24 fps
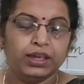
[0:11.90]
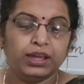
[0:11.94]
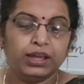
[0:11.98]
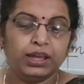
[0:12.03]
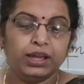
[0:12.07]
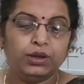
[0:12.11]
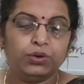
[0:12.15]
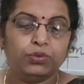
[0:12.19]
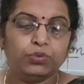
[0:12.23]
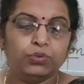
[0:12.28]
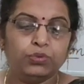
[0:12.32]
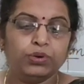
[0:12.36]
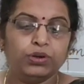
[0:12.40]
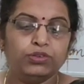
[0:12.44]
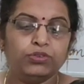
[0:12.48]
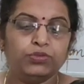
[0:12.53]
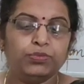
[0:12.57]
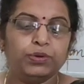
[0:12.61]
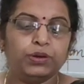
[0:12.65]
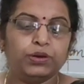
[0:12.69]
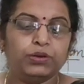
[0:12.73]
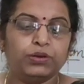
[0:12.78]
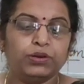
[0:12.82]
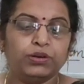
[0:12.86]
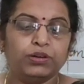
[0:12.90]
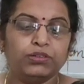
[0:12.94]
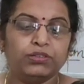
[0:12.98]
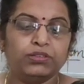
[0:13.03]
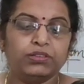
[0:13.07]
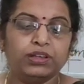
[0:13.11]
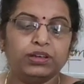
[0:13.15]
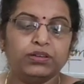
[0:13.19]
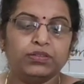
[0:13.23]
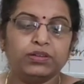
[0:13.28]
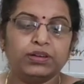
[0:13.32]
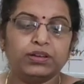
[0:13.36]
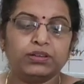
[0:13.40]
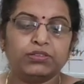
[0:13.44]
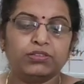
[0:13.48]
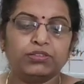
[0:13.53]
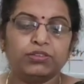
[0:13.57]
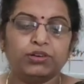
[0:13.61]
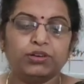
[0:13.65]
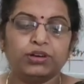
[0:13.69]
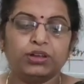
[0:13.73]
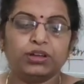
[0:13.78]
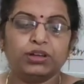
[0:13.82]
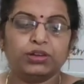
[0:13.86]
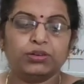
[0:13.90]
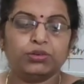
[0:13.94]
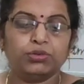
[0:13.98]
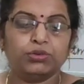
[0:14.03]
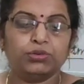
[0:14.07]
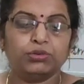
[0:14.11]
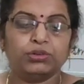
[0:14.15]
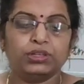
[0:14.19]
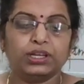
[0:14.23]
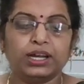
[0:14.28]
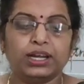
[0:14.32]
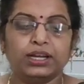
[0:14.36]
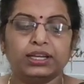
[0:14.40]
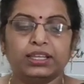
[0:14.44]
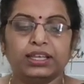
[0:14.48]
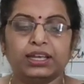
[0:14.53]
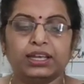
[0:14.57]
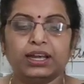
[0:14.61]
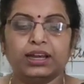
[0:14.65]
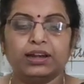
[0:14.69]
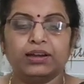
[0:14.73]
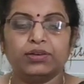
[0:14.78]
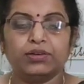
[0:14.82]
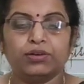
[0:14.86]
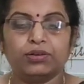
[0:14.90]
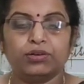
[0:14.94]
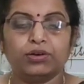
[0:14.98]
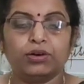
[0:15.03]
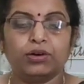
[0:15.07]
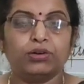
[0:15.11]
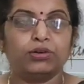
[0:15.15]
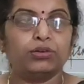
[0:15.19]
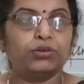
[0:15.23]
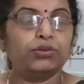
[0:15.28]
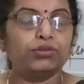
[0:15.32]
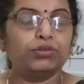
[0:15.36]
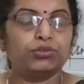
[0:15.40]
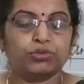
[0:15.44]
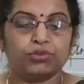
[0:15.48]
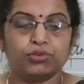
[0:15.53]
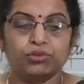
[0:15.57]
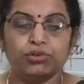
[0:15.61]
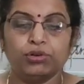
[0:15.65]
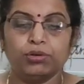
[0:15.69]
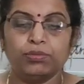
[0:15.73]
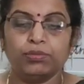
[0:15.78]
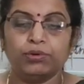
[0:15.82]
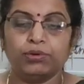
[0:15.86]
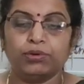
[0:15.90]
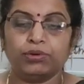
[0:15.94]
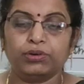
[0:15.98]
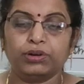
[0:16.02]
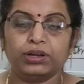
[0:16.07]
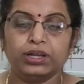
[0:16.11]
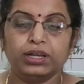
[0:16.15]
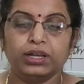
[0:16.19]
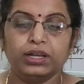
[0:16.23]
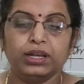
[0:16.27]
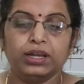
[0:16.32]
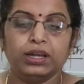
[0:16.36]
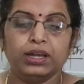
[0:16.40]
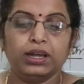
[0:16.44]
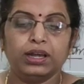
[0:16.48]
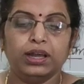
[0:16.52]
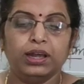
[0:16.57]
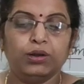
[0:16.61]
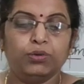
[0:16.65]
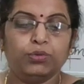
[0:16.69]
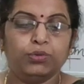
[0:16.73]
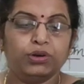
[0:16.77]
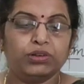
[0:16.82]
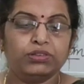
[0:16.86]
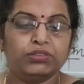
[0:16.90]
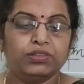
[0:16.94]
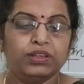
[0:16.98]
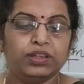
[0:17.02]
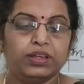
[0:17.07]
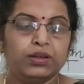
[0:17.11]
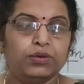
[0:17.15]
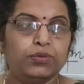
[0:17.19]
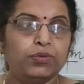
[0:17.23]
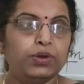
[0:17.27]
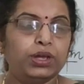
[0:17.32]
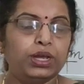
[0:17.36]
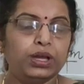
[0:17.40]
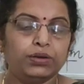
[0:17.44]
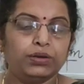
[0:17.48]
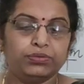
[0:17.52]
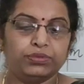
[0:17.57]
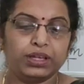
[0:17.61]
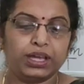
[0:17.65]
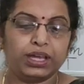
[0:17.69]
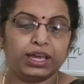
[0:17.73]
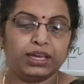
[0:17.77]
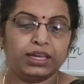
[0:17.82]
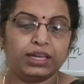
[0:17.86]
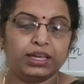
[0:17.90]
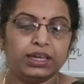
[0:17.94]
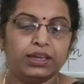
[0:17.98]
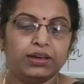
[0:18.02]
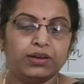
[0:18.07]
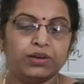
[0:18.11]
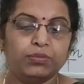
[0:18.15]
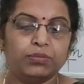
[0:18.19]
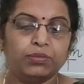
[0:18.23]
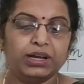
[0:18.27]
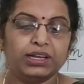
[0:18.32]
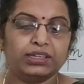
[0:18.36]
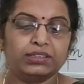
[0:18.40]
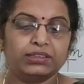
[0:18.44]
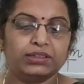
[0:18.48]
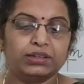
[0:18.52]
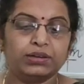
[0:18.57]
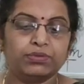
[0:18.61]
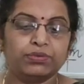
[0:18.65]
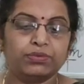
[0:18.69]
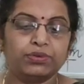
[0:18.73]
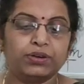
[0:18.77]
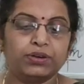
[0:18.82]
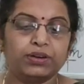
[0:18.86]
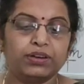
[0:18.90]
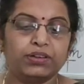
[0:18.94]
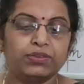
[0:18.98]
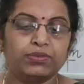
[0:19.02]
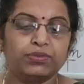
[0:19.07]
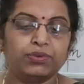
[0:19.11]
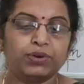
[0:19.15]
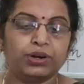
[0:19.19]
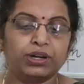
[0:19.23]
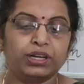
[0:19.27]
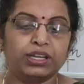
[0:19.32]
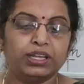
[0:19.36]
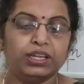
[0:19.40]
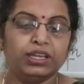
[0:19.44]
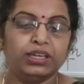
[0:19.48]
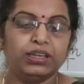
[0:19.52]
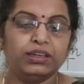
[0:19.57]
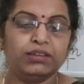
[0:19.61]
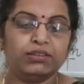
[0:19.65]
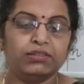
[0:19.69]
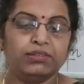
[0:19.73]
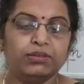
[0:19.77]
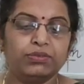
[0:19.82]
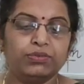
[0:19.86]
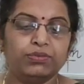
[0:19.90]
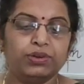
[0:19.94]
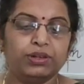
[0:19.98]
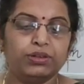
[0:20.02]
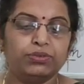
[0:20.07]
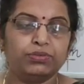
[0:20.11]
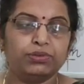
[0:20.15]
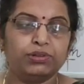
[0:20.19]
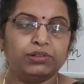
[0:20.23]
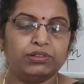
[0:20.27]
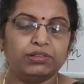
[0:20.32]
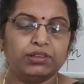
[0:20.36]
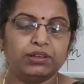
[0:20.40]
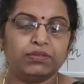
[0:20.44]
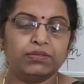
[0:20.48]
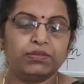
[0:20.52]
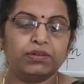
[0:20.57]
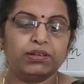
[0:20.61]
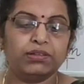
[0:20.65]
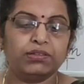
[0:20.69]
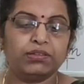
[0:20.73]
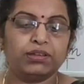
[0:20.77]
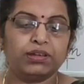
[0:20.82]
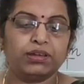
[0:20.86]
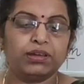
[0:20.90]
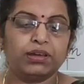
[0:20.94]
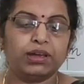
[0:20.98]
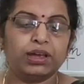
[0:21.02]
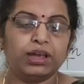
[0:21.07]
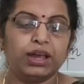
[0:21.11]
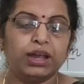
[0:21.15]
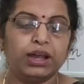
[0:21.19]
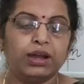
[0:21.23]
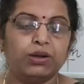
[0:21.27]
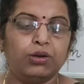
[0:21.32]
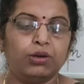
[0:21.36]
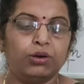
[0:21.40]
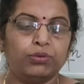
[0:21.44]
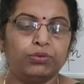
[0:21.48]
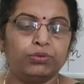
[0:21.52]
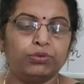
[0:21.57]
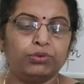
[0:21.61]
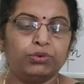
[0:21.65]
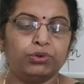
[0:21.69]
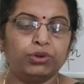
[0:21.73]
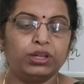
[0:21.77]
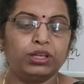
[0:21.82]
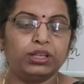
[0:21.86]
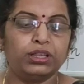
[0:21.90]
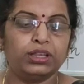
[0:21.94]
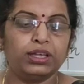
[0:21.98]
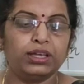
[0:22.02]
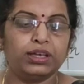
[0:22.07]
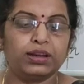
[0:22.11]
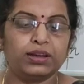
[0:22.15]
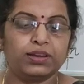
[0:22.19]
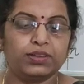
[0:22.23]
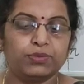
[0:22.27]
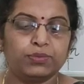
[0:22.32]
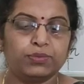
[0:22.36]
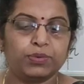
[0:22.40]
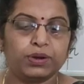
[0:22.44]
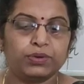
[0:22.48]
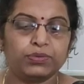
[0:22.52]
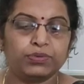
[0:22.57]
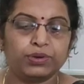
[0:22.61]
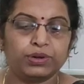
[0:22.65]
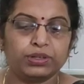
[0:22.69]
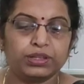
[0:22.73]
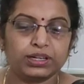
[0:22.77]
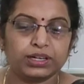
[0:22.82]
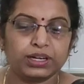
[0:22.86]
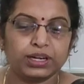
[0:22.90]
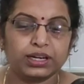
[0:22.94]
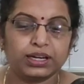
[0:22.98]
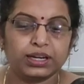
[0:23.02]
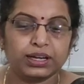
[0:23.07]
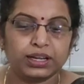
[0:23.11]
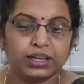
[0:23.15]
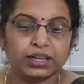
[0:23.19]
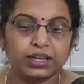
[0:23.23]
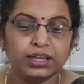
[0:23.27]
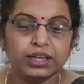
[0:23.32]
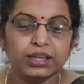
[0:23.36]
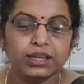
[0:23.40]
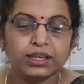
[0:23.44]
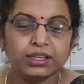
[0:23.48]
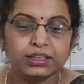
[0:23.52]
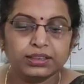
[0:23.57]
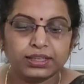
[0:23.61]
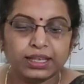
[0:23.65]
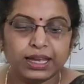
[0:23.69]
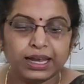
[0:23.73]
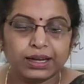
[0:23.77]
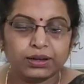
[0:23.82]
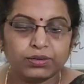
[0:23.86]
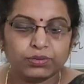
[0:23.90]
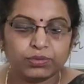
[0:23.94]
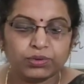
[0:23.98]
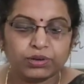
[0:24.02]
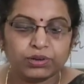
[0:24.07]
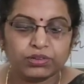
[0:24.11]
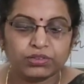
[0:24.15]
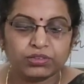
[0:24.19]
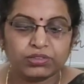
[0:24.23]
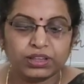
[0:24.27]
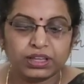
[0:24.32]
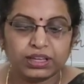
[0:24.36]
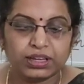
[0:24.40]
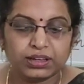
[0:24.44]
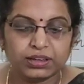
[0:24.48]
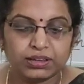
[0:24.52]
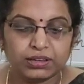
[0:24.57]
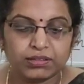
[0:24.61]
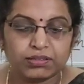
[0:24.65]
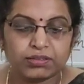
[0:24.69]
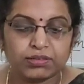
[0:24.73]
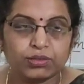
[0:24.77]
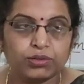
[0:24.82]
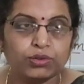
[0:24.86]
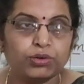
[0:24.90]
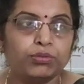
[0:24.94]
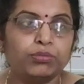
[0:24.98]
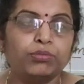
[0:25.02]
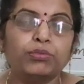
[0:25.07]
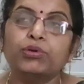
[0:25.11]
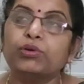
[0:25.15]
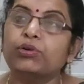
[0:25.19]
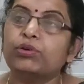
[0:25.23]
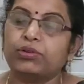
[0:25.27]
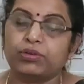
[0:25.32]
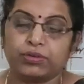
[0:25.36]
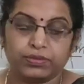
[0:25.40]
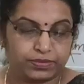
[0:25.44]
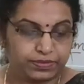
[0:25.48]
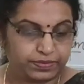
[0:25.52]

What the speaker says: It was because they were sorry too that they had not gone to school more. It was their way of thanking our master for his 40 years of faithful service and of showing their respect for the country that was theirs no more.